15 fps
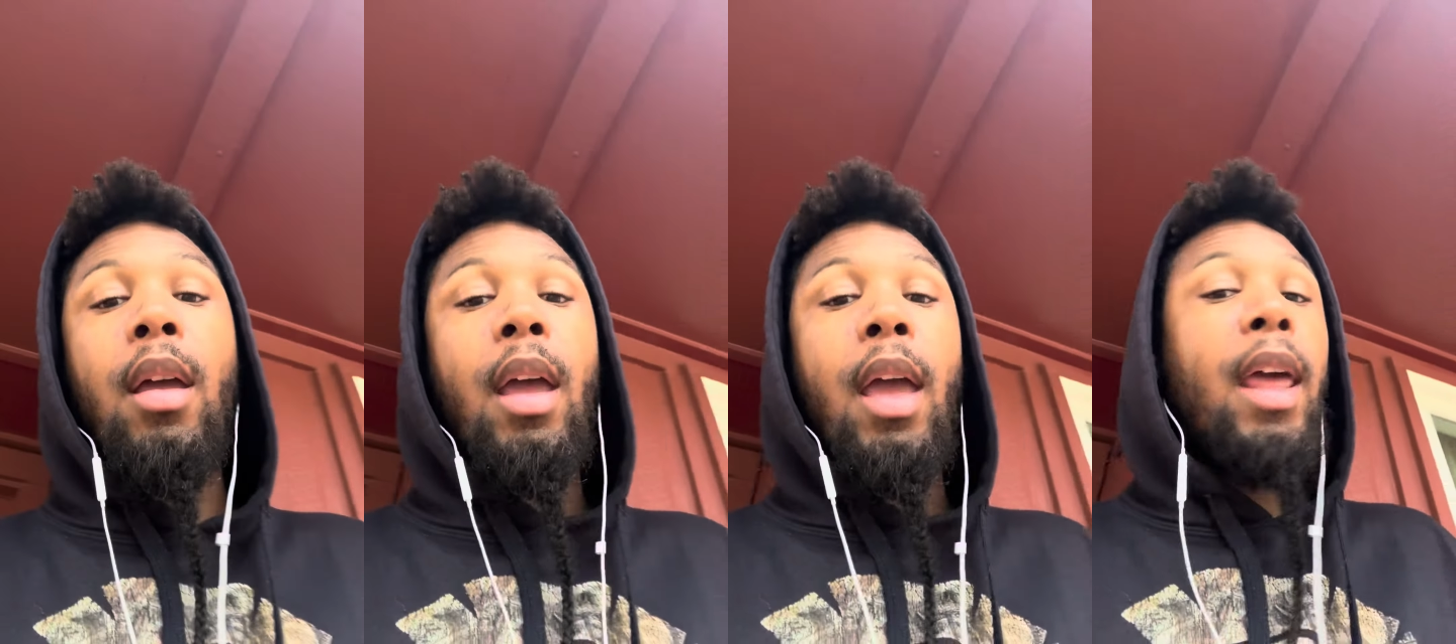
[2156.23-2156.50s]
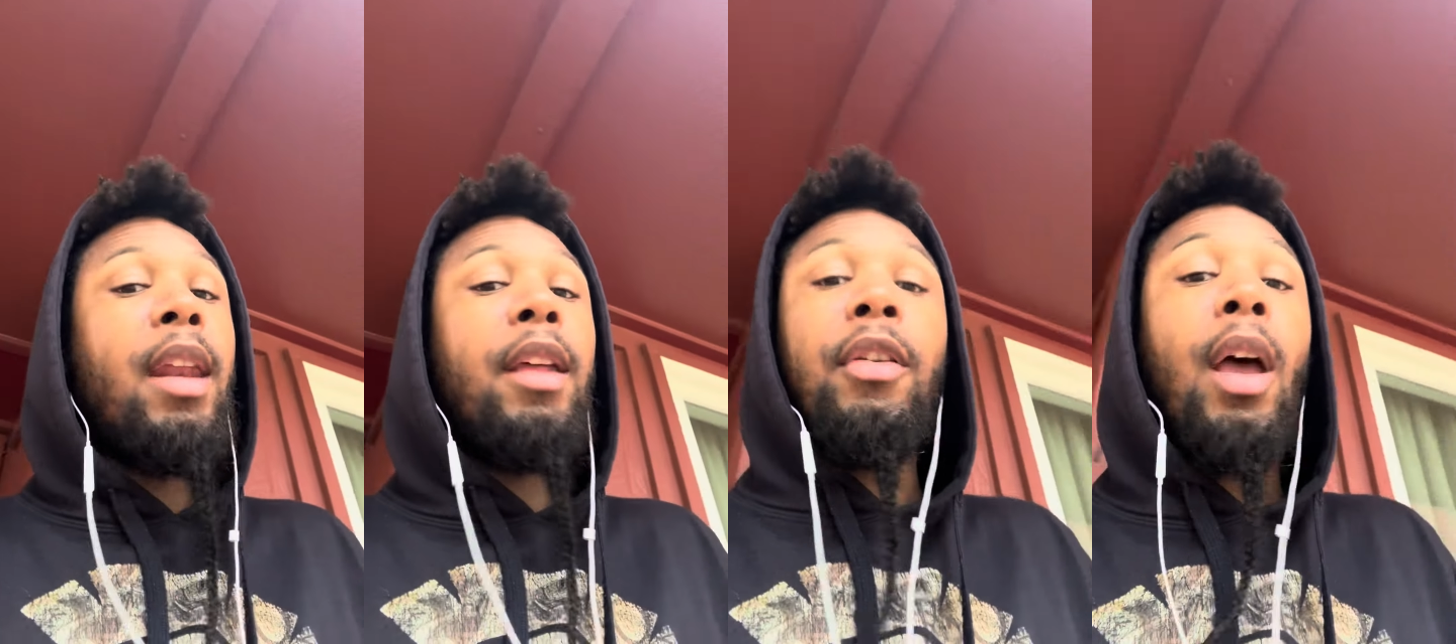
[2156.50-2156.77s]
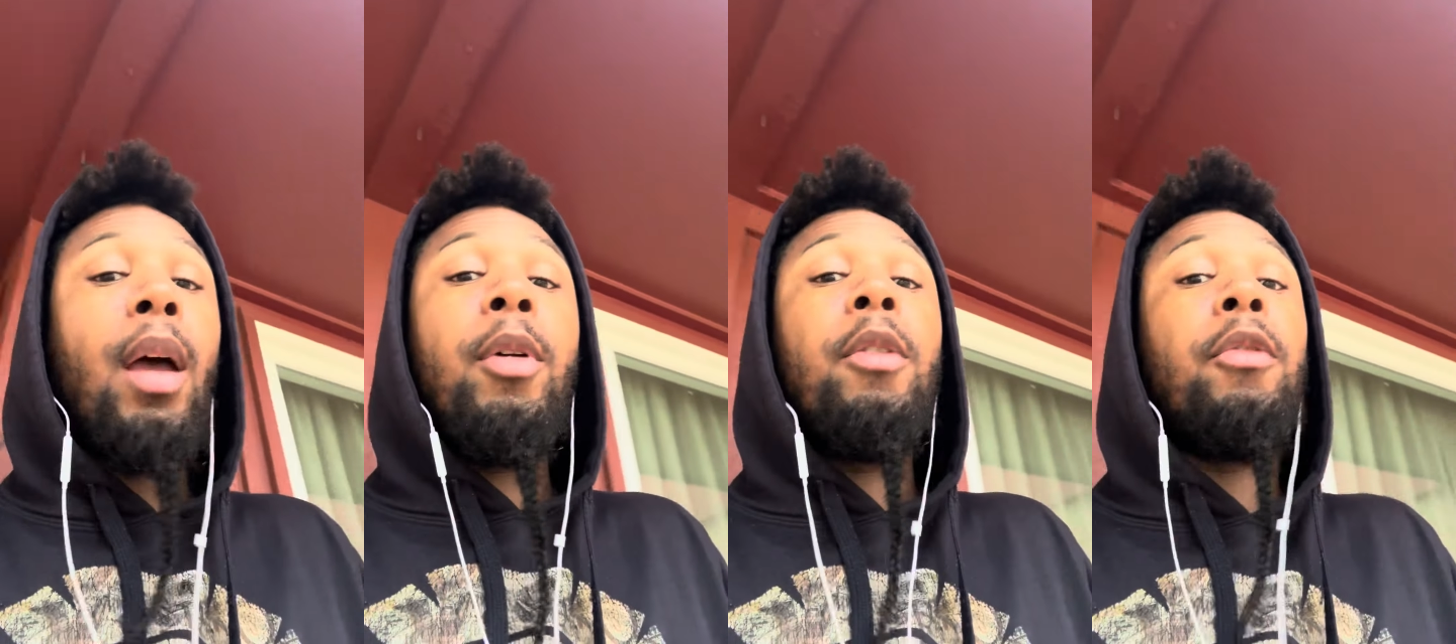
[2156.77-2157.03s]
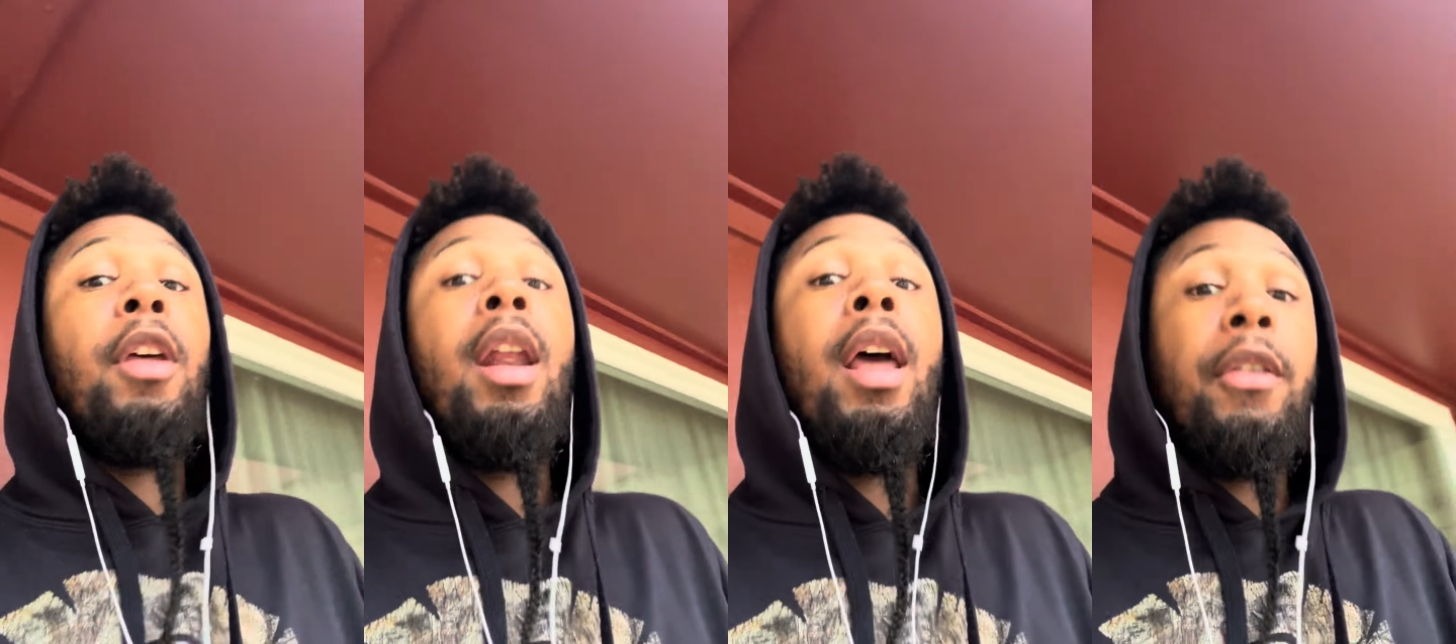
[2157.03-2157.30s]
Anytime he
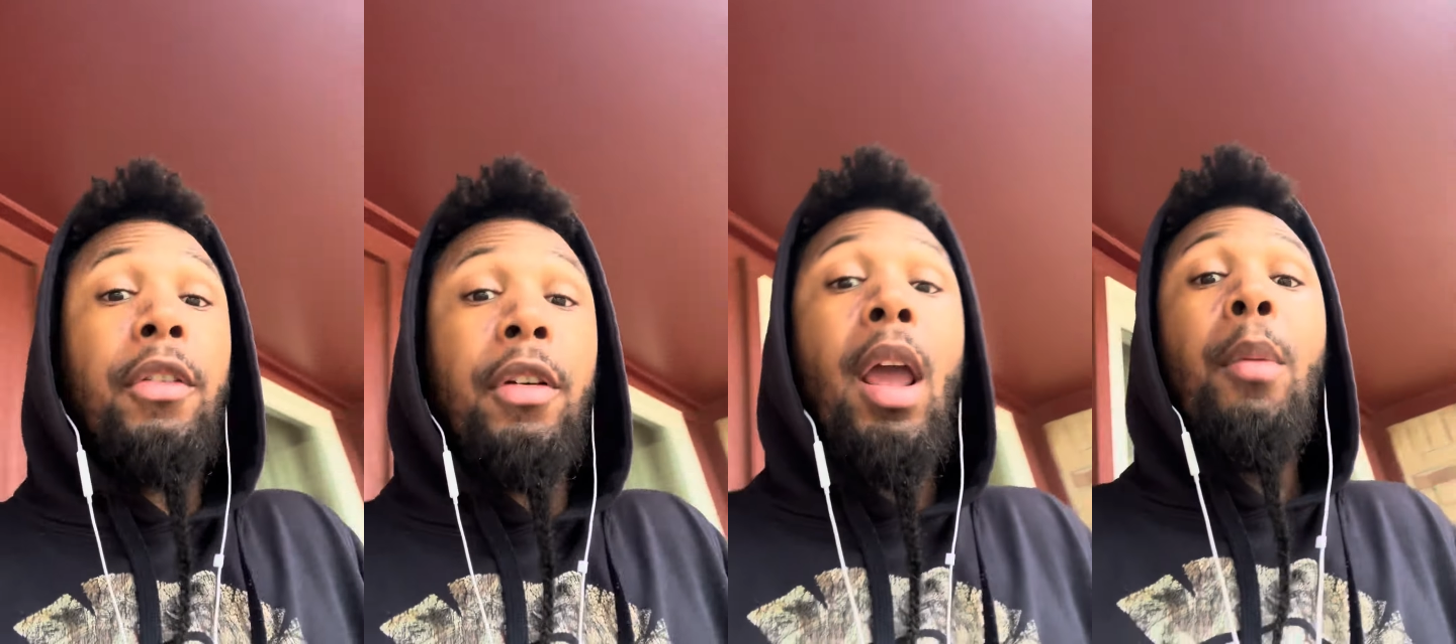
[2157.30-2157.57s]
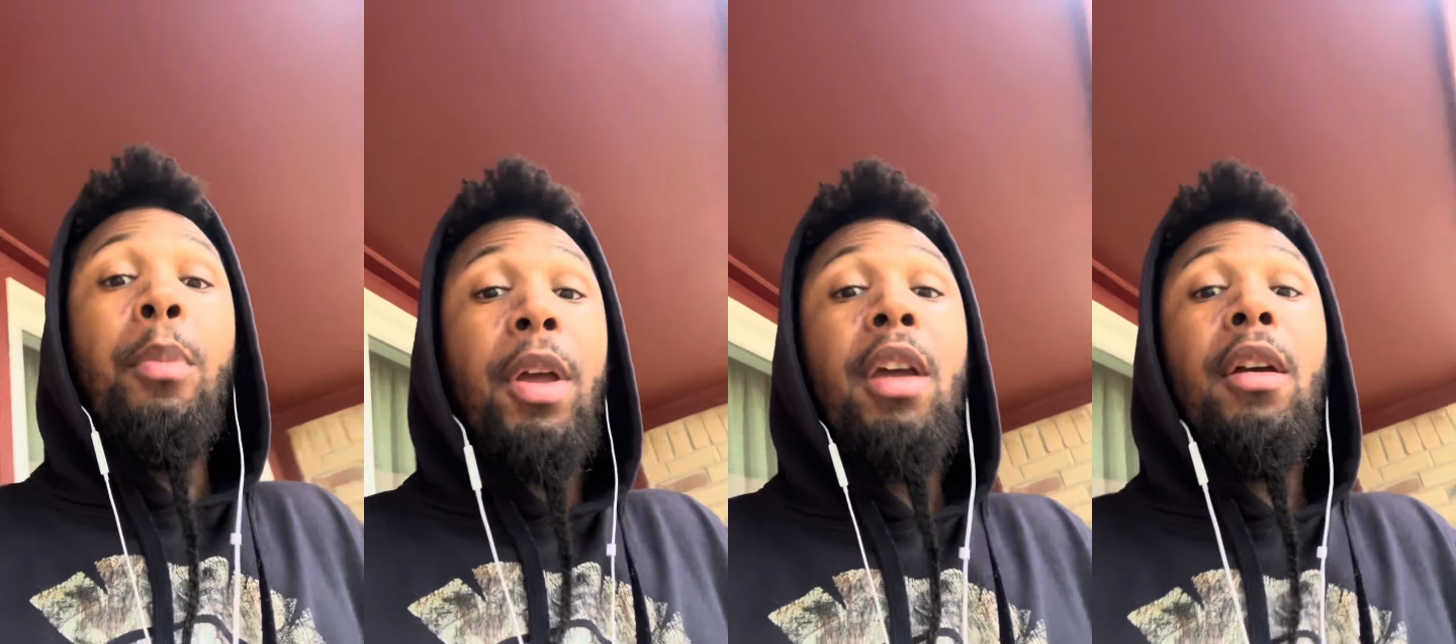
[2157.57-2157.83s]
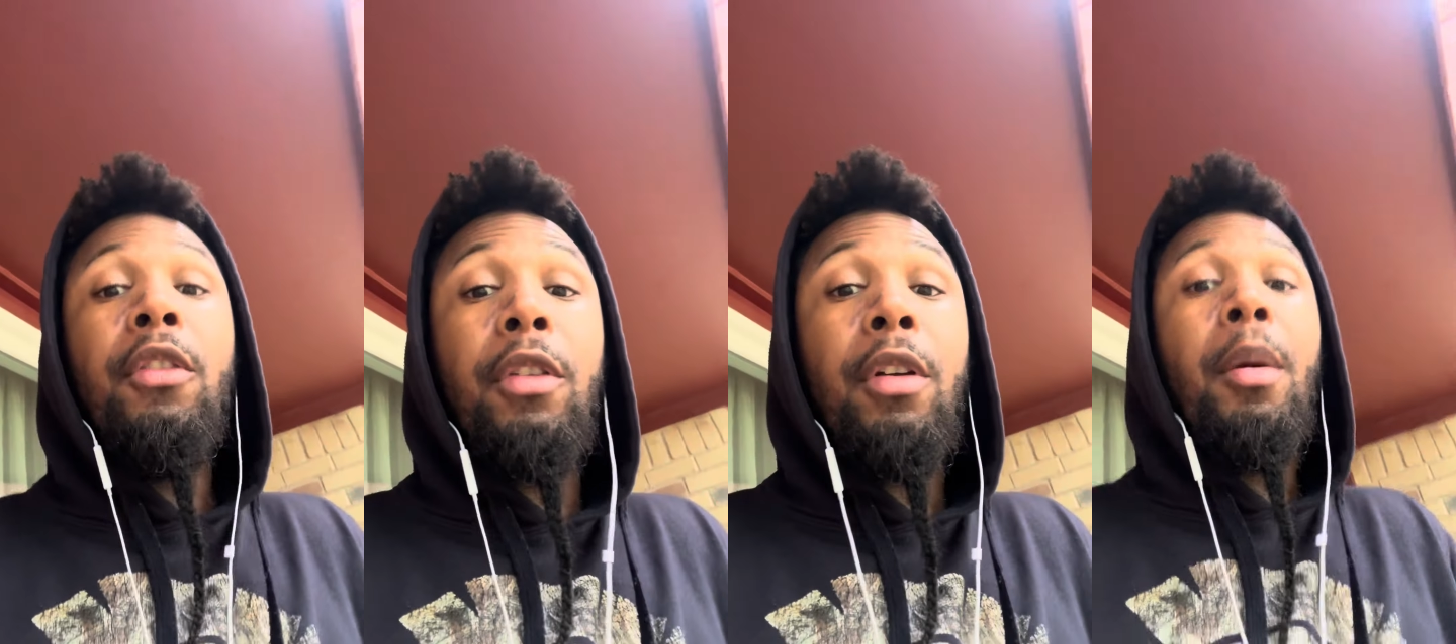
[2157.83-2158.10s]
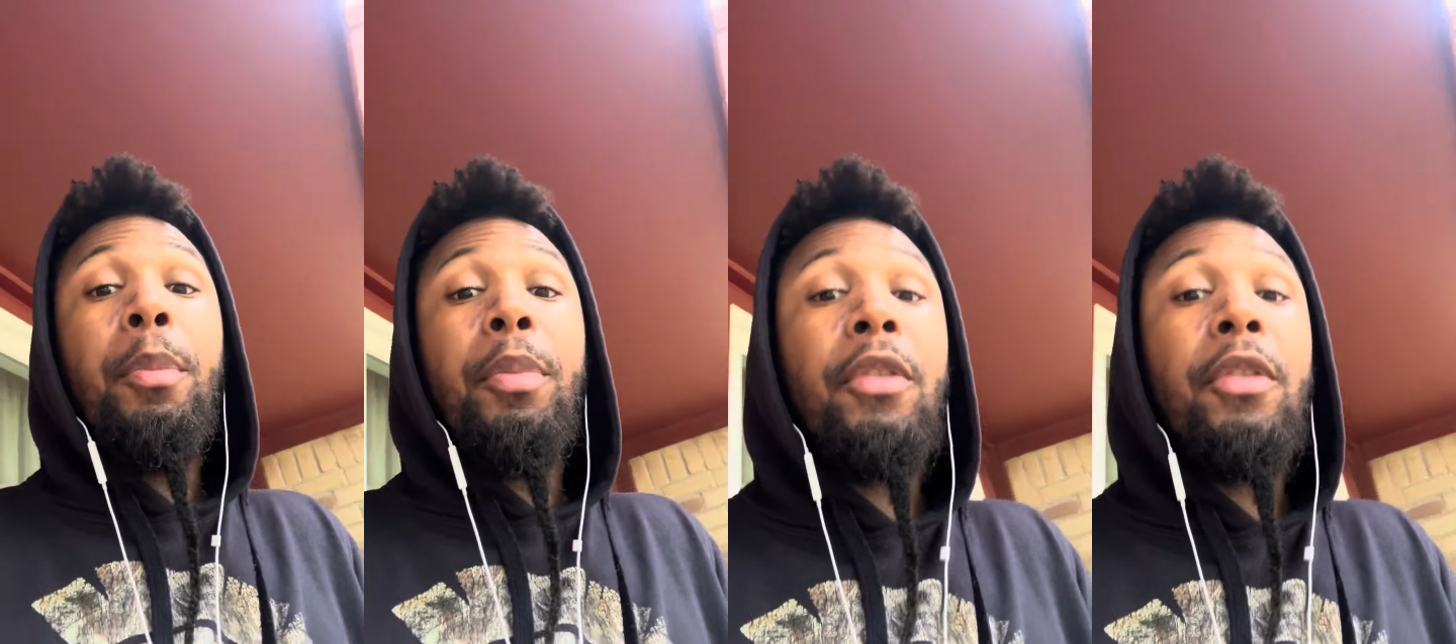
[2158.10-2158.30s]
was in a championship